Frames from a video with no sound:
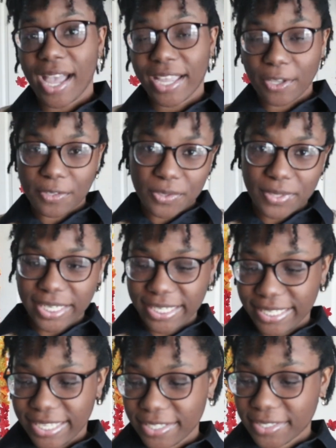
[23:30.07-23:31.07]
I also
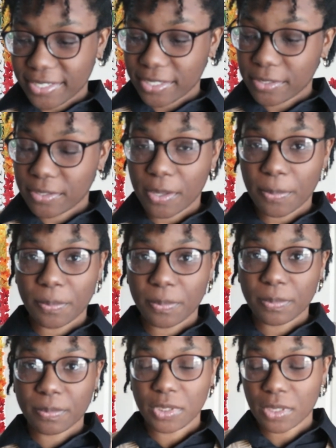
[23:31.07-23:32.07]
didn't get to
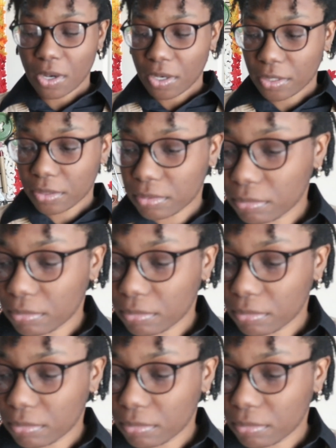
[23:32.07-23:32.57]
some yarn